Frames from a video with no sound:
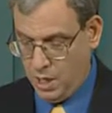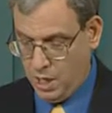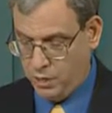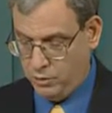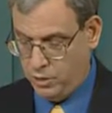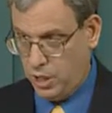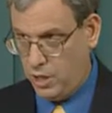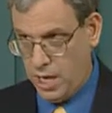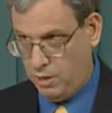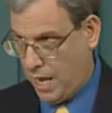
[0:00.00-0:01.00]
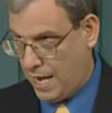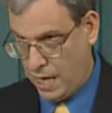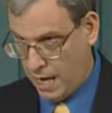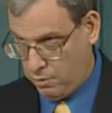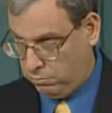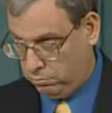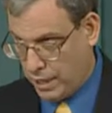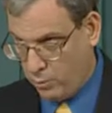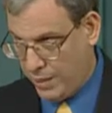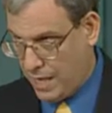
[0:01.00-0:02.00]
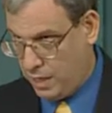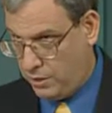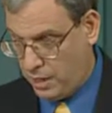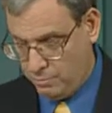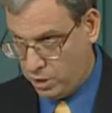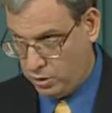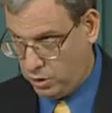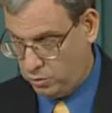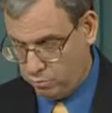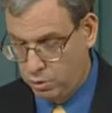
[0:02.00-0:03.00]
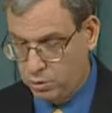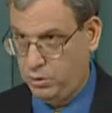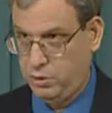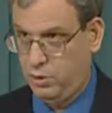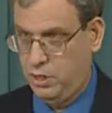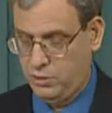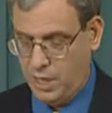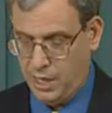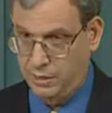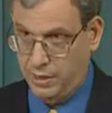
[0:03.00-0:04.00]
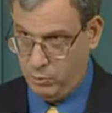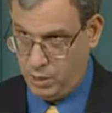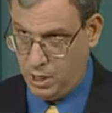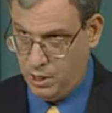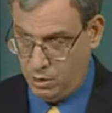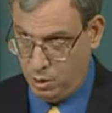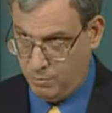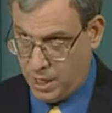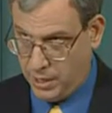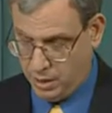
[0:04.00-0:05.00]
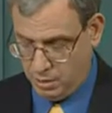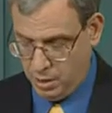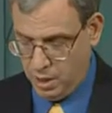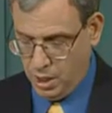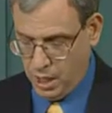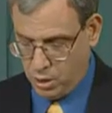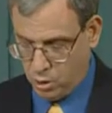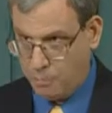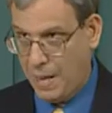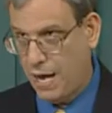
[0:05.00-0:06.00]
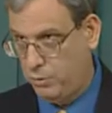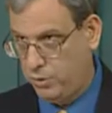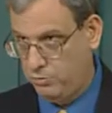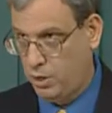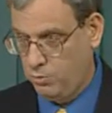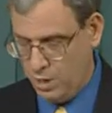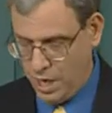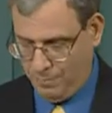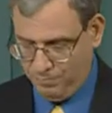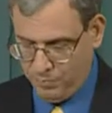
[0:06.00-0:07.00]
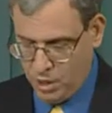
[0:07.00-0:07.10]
and had liquidated them just as ruthlessly as they had liquidated the Umayyad, and took power in their own name.